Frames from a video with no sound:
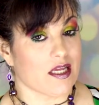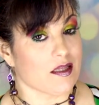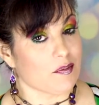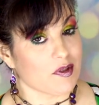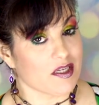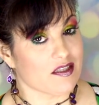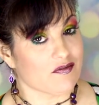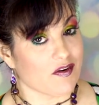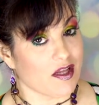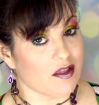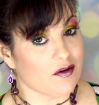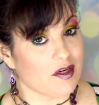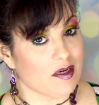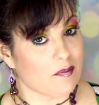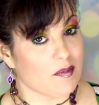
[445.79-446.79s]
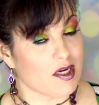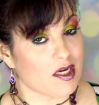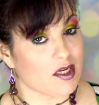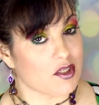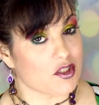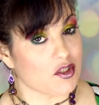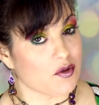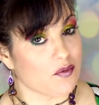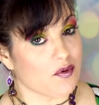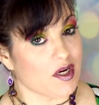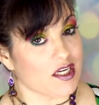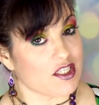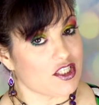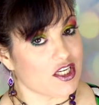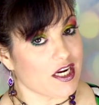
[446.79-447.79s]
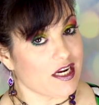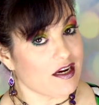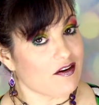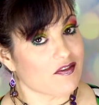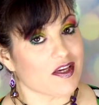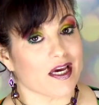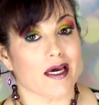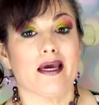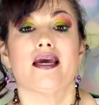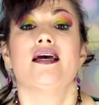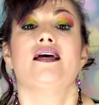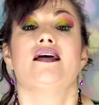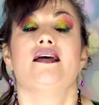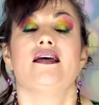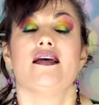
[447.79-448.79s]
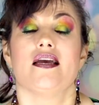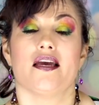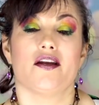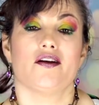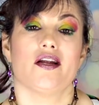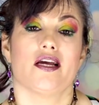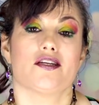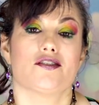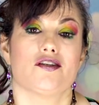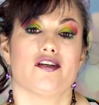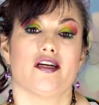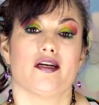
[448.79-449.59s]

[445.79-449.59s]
and the police followed him to JFK International